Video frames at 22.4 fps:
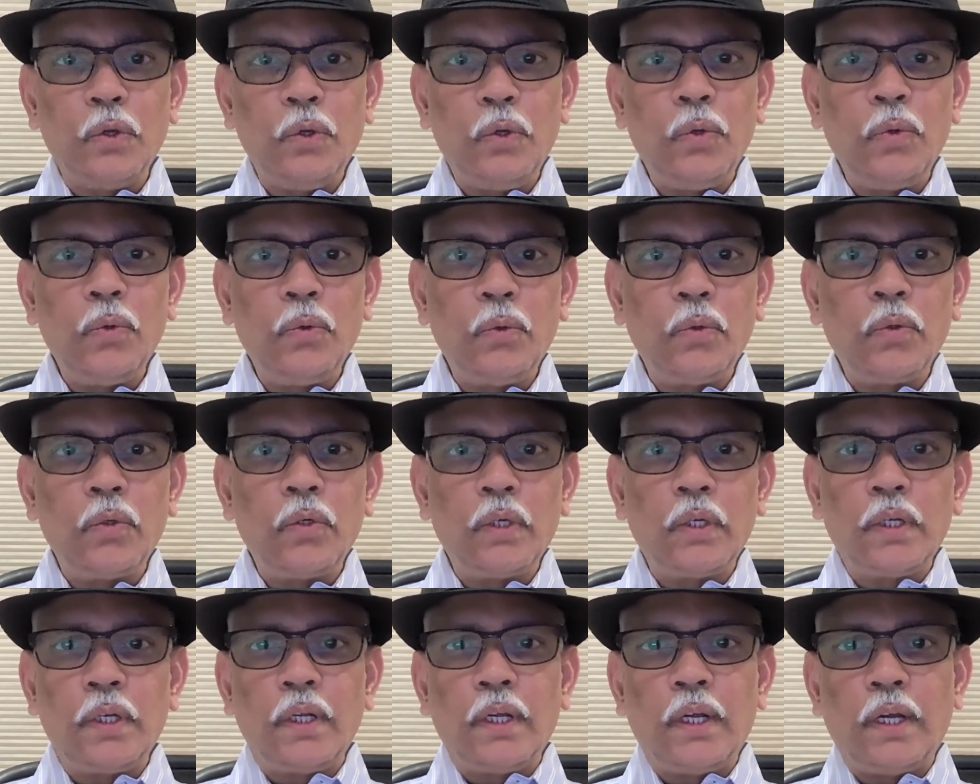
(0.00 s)
you
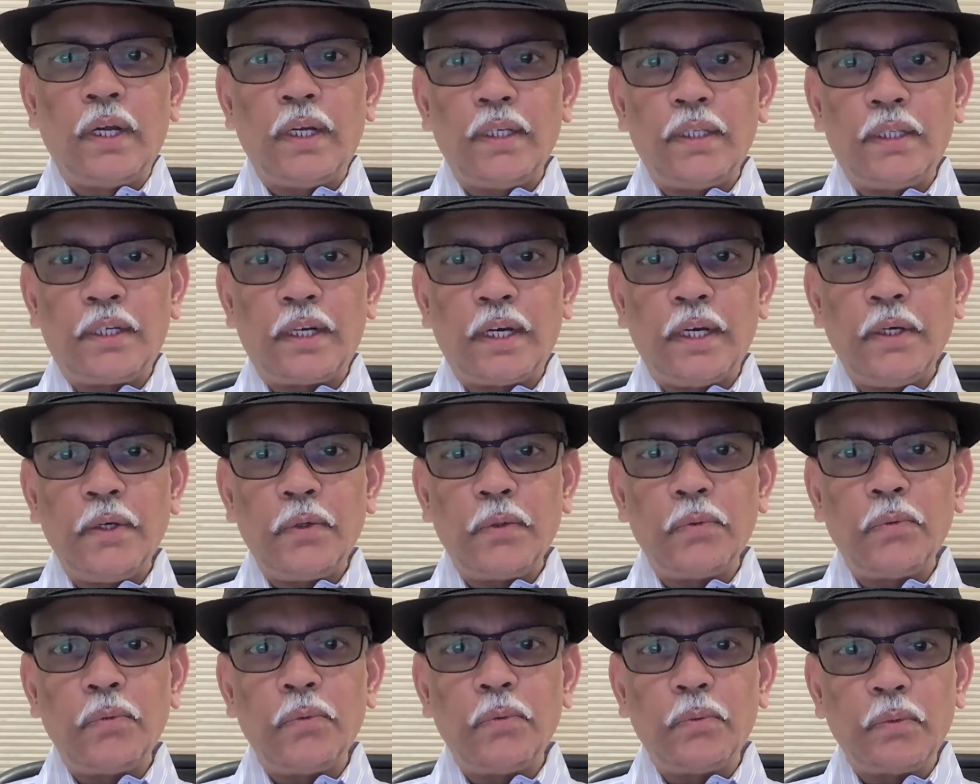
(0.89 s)
try
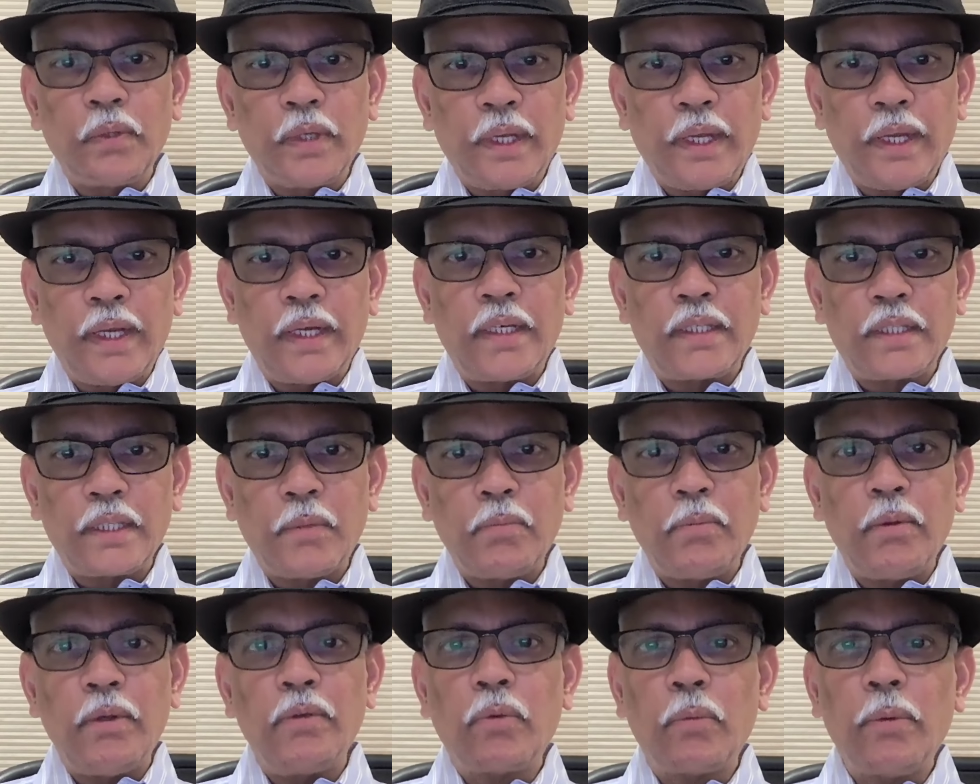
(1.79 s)
to get
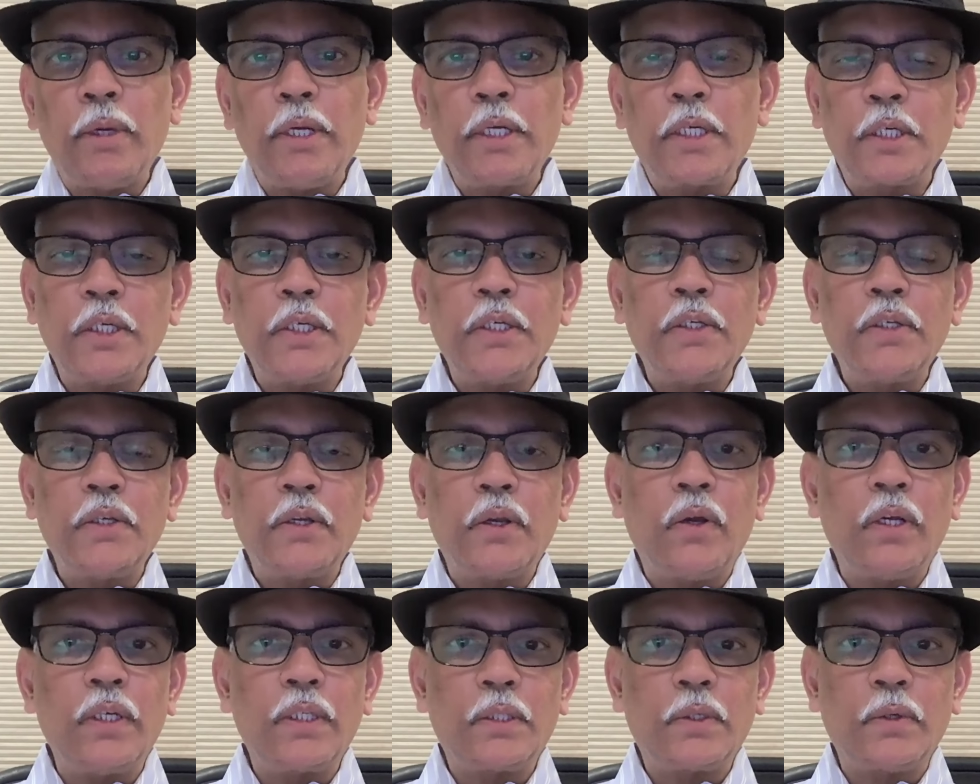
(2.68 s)
some information
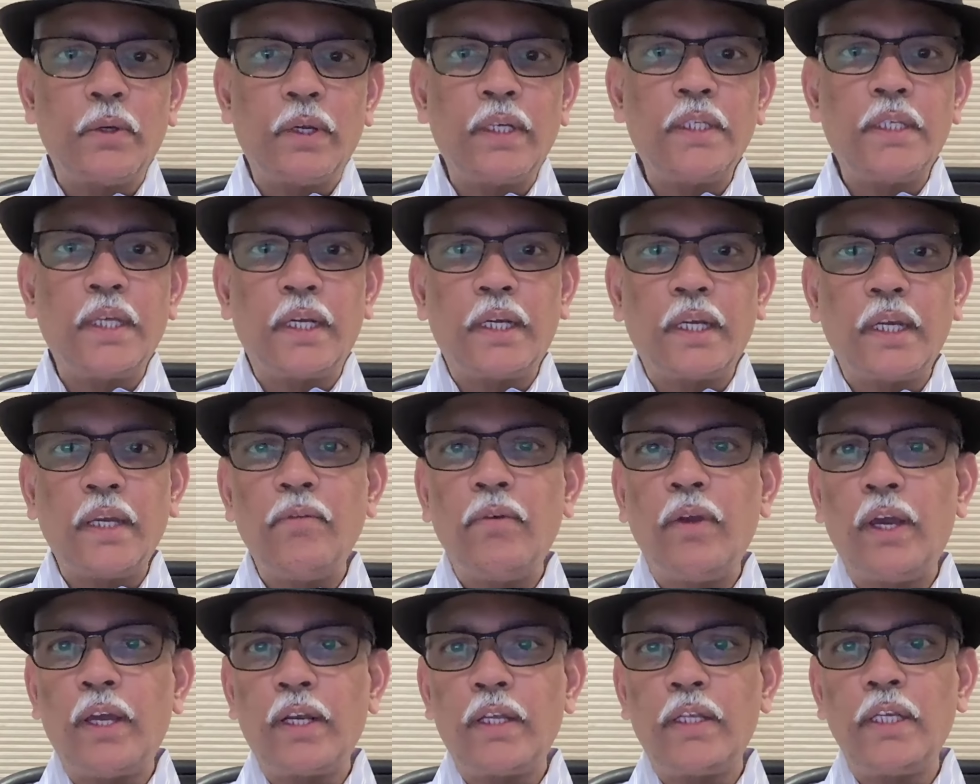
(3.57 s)
as to exactly
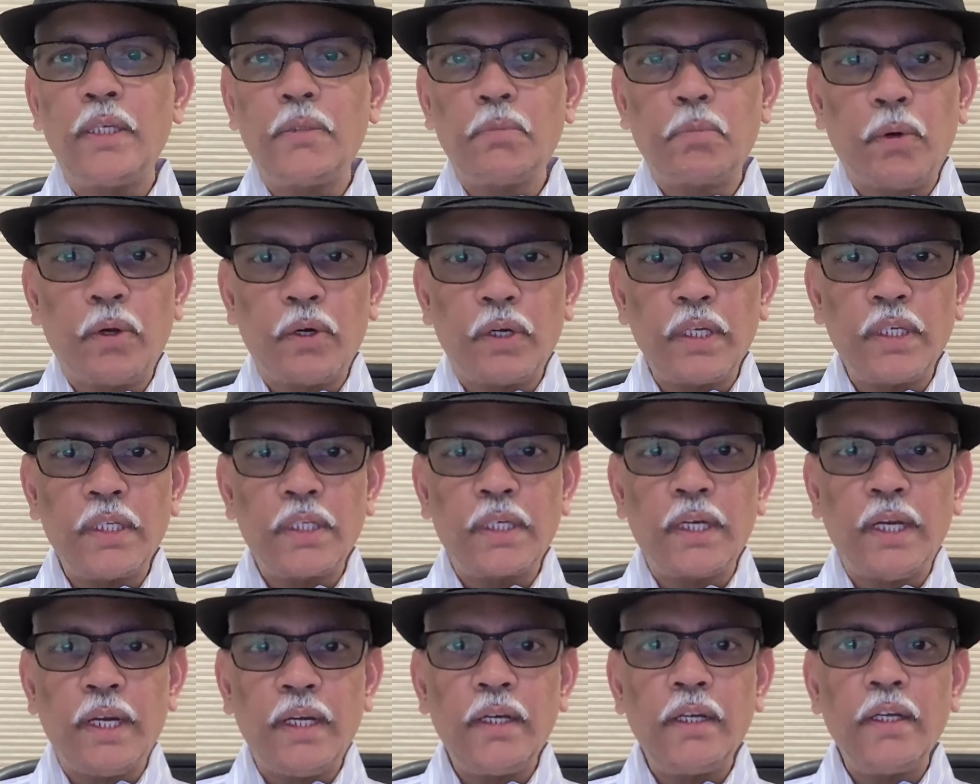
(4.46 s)
where these parties
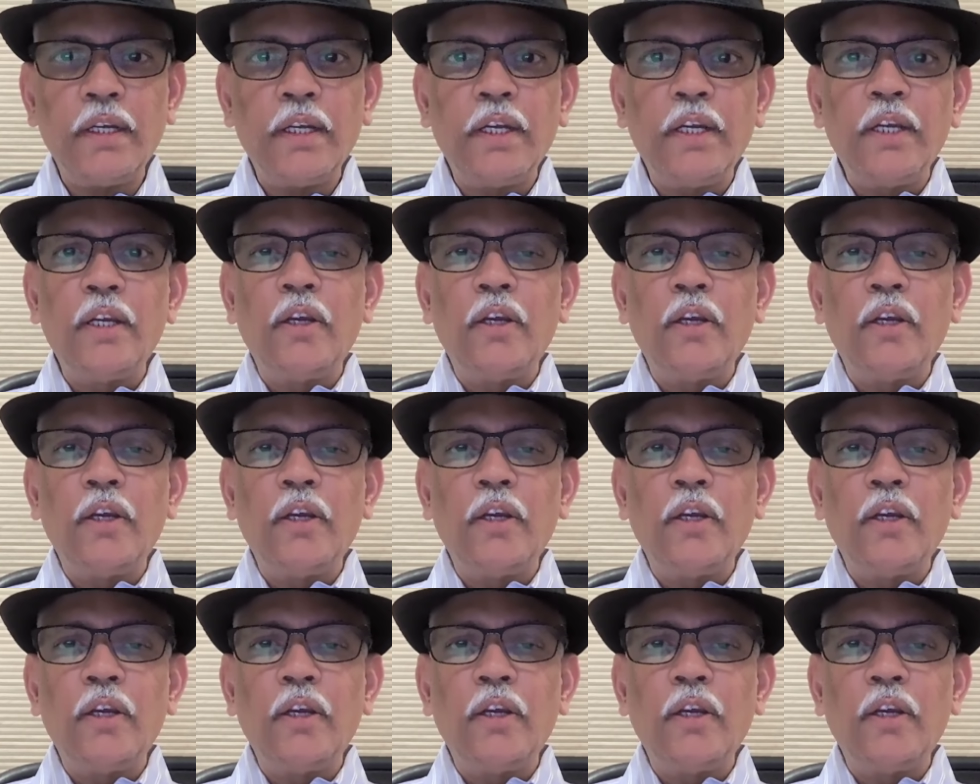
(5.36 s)
stand.